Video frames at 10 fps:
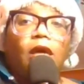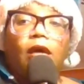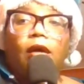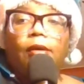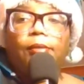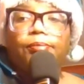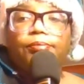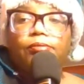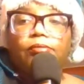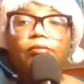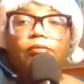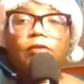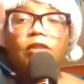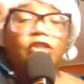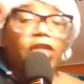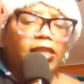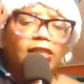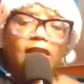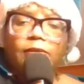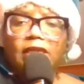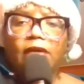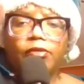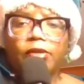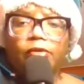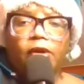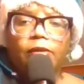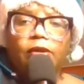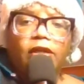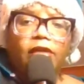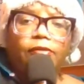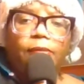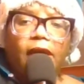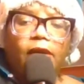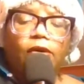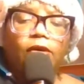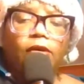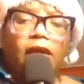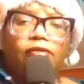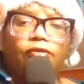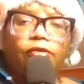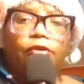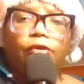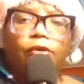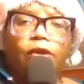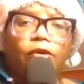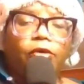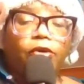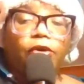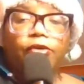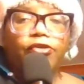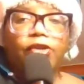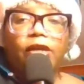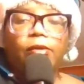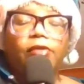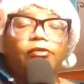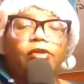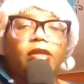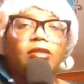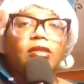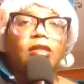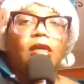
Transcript: Um, The Giants game is not really probably going to even matter after the New Year or New Year's Day, whenever it is.